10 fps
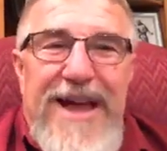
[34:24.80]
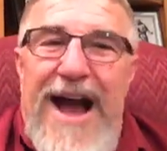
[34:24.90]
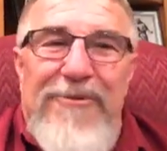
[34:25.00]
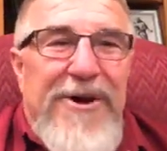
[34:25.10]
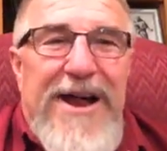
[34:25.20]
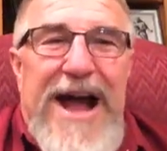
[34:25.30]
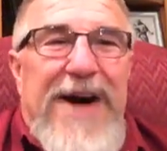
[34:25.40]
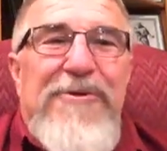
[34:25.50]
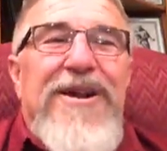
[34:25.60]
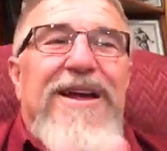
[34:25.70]
I want
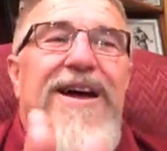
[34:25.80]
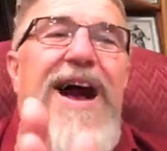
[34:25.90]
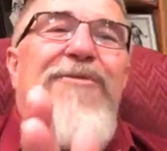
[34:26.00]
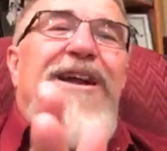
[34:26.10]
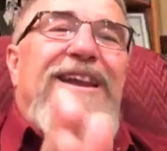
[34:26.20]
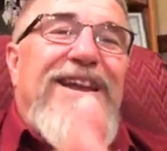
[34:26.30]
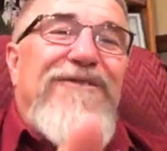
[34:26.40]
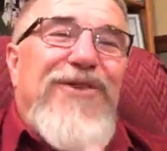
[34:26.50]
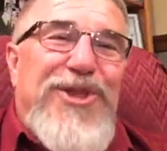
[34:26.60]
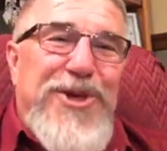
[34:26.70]
I want to I want to
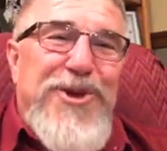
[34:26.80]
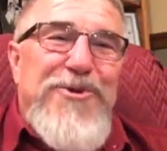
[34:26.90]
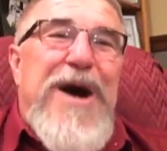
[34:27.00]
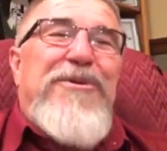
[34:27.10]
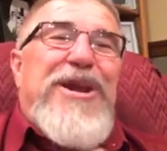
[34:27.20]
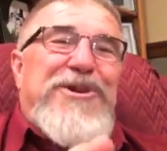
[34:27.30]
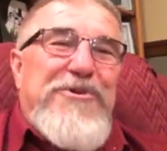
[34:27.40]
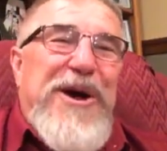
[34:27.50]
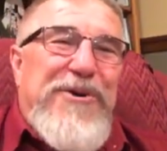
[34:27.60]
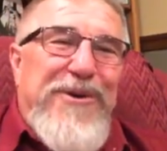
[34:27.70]
live with you. I want to
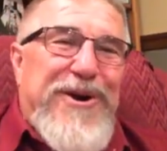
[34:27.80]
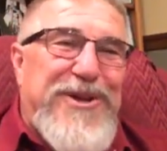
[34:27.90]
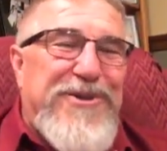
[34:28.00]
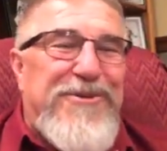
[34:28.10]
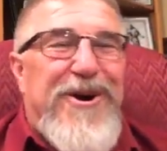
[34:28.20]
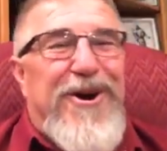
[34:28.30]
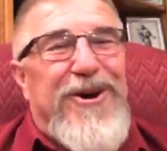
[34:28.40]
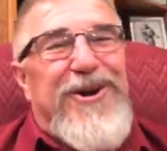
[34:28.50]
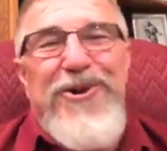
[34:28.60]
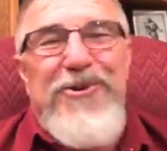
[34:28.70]
dwell where you
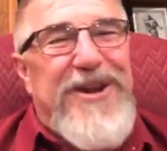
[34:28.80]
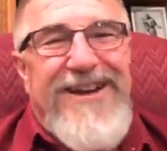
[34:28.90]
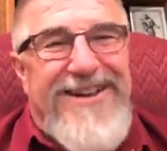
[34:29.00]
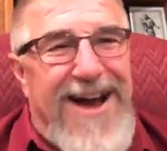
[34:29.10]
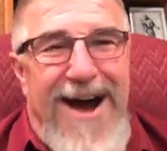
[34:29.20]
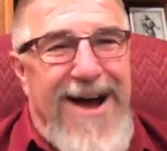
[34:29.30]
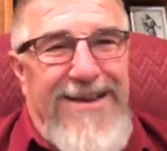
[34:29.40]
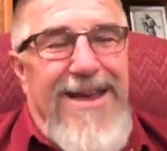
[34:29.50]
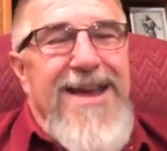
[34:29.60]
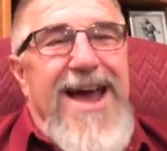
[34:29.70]
are. Glory to
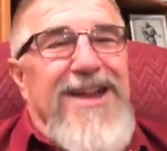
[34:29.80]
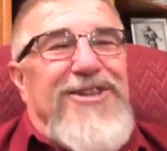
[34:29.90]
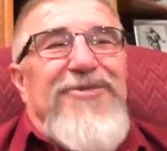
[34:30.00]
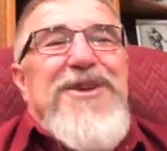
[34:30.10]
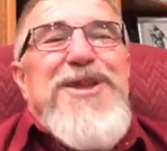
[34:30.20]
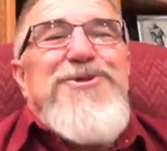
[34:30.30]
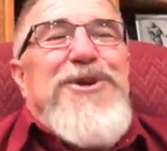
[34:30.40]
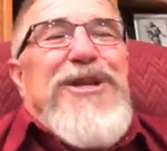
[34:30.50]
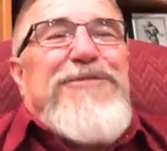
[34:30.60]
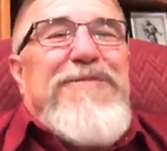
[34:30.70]
God. And so then you
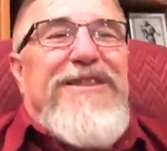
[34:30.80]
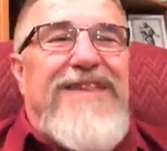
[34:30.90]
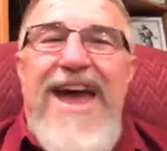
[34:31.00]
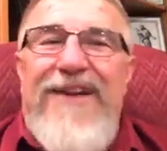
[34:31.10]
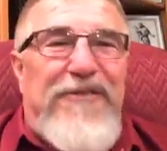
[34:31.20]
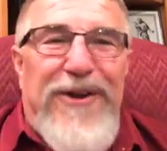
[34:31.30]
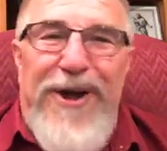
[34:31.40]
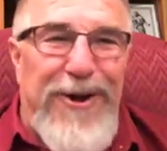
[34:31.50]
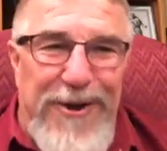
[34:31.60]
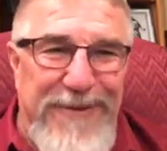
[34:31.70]
get to be thankful
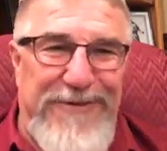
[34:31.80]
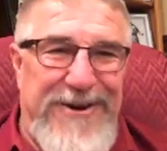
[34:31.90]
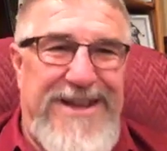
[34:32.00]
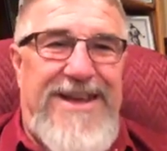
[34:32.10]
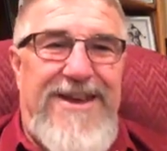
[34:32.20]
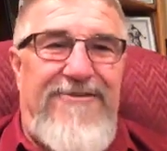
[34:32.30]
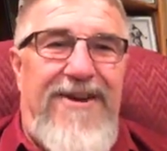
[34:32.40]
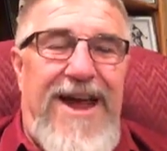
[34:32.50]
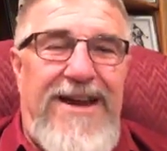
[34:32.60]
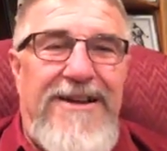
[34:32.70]
all over again,
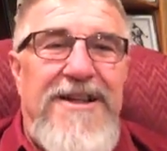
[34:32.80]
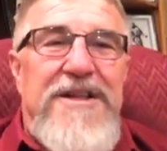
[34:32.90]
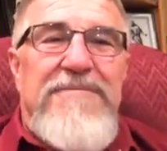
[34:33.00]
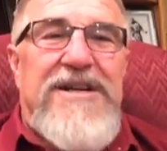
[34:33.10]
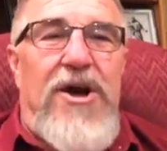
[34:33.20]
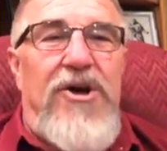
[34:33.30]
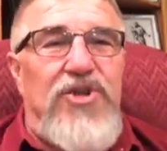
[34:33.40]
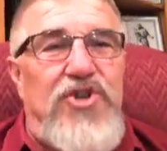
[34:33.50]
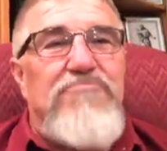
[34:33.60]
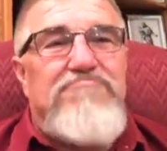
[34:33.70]
right?
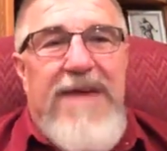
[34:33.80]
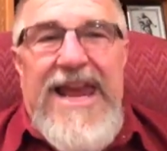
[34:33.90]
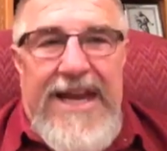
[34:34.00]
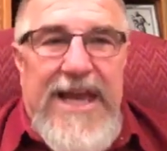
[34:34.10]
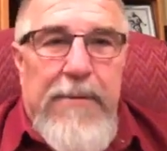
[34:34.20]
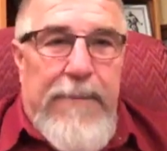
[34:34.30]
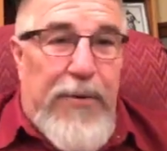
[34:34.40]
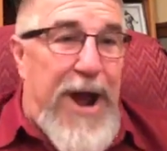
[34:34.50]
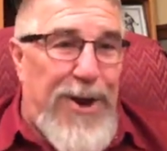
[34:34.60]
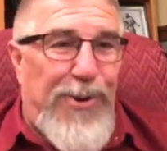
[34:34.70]
Because you made him a
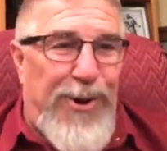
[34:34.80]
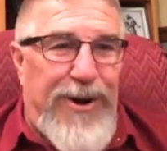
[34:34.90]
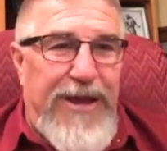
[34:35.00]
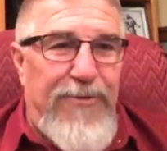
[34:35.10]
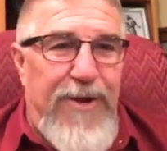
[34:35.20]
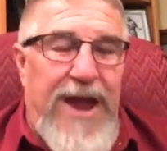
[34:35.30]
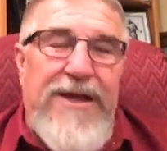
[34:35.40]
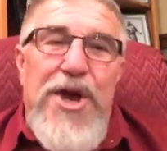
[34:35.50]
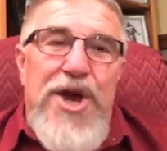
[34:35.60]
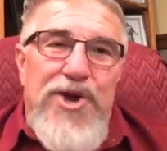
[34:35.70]
priority,
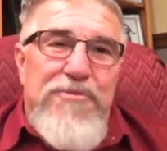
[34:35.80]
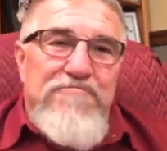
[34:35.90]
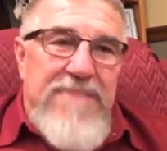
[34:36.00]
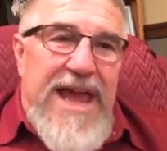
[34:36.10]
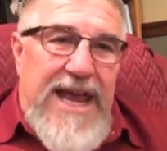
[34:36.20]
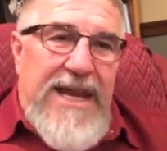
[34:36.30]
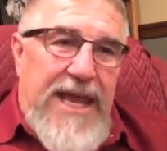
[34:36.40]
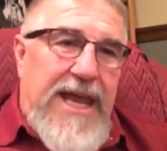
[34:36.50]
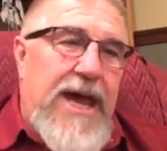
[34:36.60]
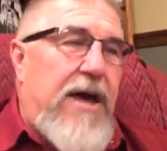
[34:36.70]
right? You made
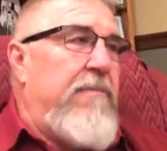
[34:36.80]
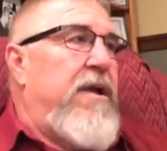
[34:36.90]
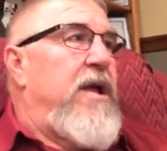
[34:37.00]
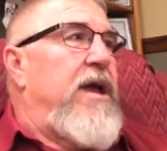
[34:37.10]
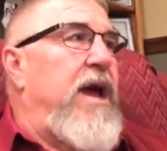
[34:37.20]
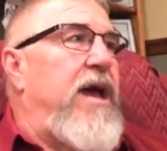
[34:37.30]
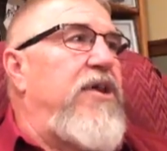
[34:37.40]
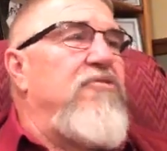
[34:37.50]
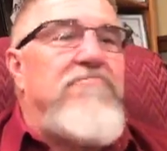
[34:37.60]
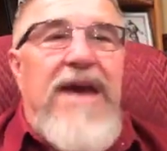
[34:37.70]
him uh,
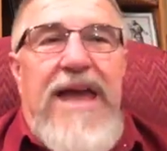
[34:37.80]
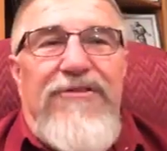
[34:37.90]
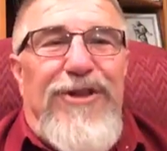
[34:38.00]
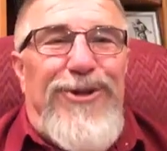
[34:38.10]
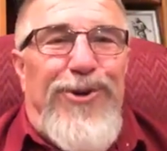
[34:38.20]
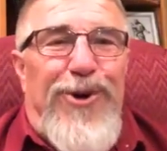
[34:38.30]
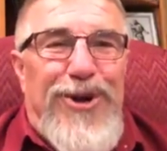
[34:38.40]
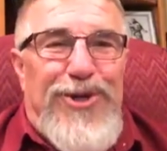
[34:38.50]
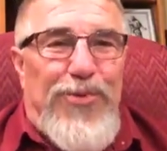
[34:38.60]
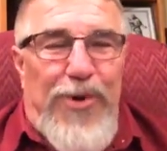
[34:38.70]
you made the
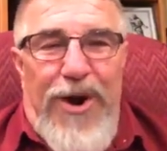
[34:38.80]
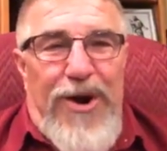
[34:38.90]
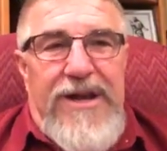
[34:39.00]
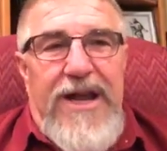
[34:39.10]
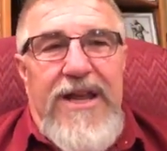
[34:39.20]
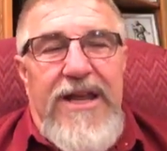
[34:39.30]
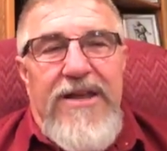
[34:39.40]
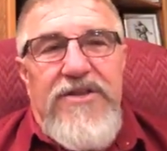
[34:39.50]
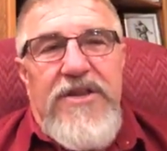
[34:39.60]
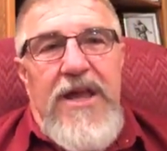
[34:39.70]
Lord's work and
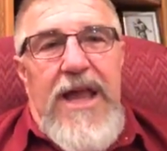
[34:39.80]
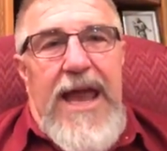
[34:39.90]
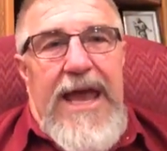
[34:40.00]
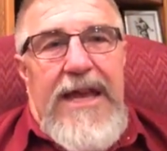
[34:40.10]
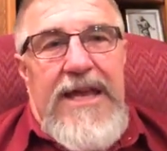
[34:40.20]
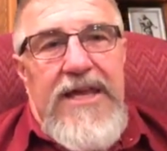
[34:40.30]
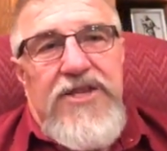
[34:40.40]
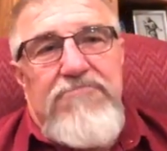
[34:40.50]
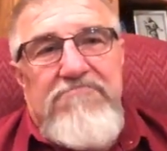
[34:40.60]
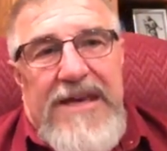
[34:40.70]
his and
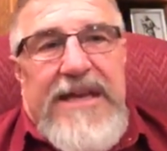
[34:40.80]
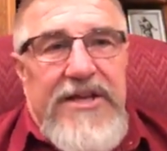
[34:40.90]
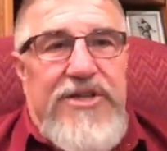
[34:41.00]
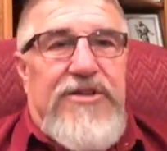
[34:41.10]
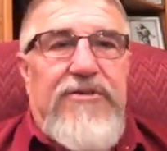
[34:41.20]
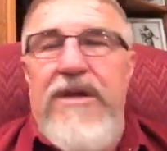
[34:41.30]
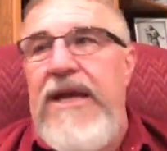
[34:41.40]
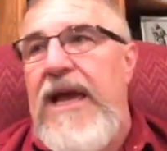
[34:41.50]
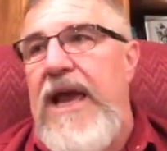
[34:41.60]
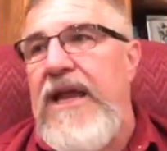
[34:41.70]
his
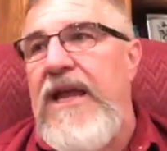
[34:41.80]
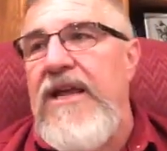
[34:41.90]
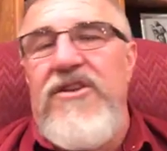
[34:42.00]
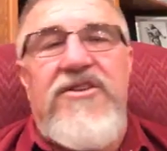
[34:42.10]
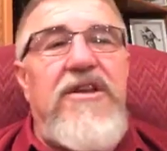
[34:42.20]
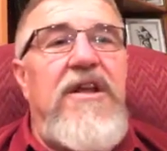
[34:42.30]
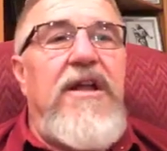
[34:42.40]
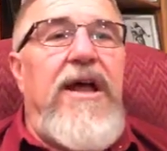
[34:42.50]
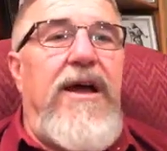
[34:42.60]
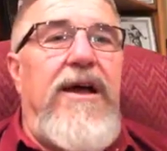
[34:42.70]
ministry and his
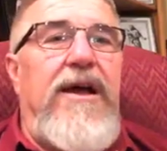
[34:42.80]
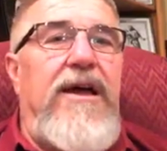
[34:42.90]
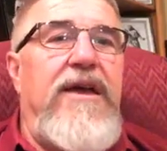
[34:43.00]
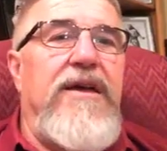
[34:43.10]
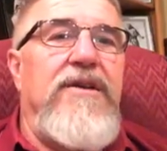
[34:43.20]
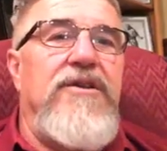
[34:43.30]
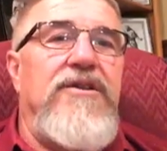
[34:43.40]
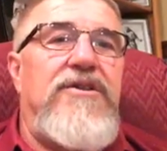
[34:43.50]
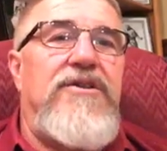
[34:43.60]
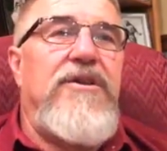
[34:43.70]
uh, uh,
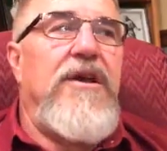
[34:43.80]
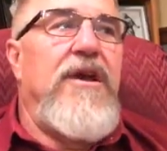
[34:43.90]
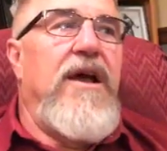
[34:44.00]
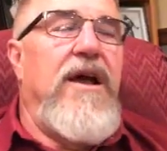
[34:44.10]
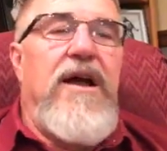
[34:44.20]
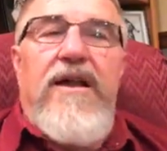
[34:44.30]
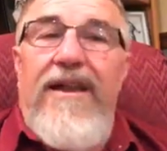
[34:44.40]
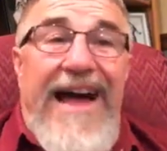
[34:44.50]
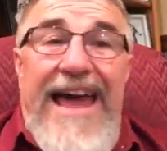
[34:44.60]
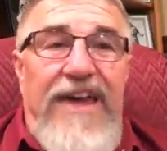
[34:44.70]
his uh, uh,
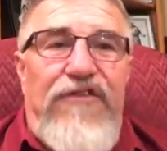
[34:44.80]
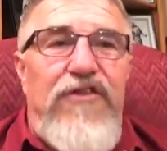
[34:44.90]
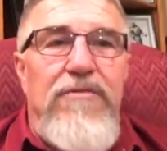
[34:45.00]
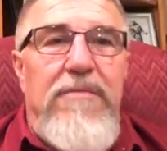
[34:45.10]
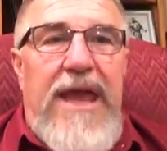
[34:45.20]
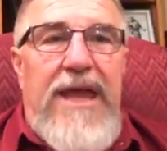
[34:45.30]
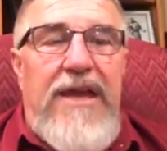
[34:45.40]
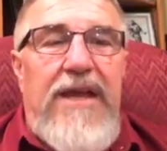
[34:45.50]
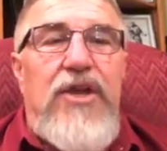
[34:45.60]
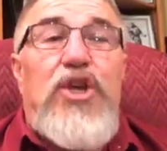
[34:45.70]
life. You made
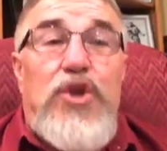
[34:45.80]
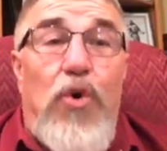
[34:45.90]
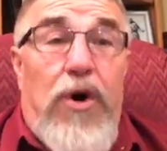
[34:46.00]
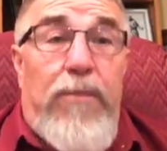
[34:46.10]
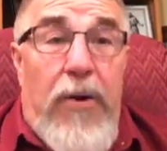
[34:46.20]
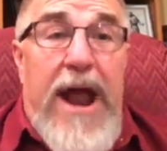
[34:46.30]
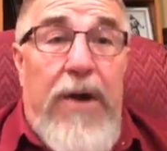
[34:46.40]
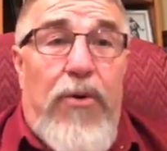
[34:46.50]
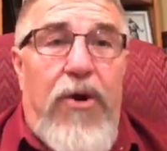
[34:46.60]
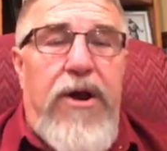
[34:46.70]
it your
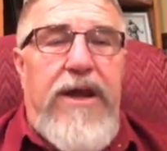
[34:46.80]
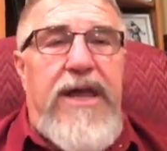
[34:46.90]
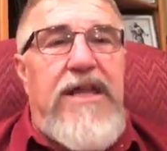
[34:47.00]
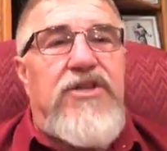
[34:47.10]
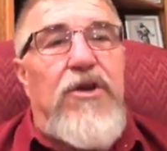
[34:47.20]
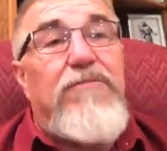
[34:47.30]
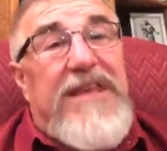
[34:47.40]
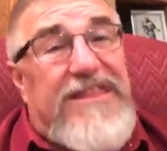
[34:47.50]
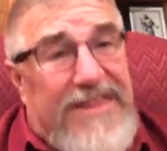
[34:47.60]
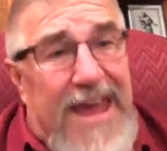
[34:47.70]
priority. And so
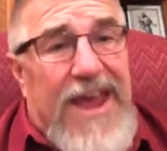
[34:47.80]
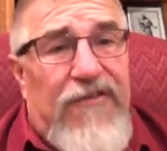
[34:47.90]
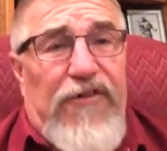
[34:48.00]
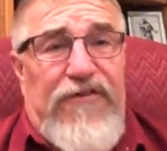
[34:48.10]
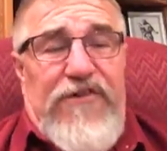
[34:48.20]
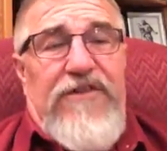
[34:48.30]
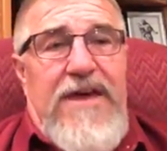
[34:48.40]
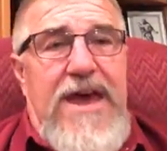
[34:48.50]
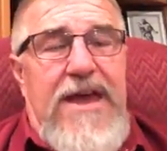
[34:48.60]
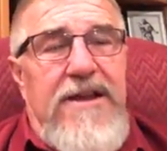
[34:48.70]
be thankful for
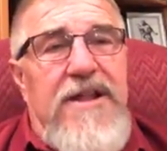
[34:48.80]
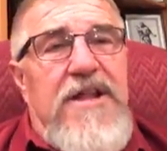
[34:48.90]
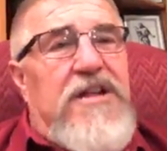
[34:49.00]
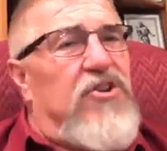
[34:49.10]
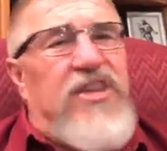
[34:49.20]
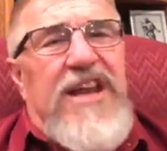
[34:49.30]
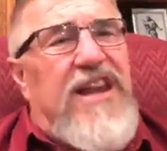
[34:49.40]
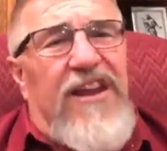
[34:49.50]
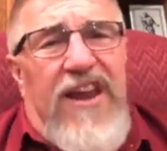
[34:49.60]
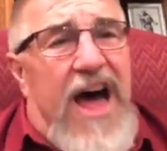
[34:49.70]
that because it
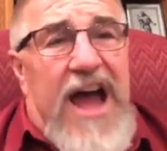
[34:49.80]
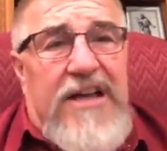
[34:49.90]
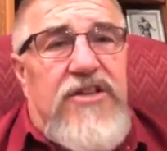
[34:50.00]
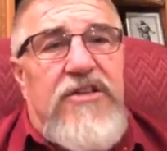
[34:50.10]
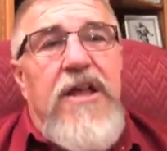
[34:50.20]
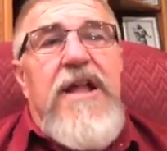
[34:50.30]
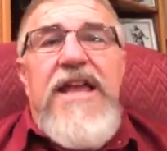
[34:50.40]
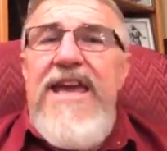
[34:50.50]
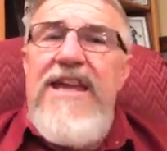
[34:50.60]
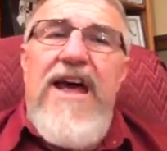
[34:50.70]
unlocks,
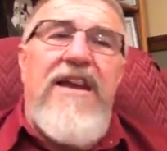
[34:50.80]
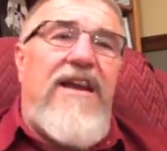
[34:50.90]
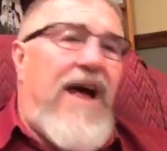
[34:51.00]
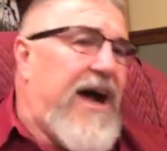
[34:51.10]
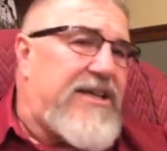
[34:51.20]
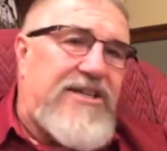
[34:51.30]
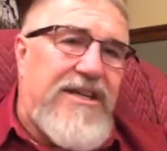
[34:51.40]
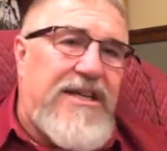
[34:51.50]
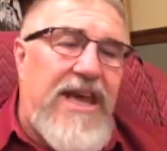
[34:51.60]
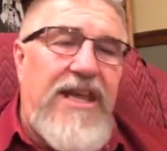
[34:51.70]
it unlocks
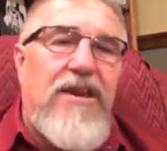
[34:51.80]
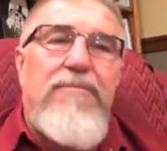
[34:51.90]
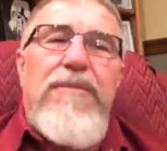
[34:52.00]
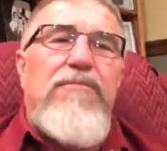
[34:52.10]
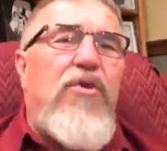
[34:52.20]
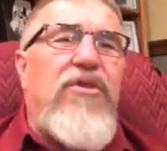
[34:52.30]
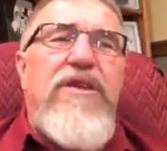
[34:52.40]
the kingdom. But more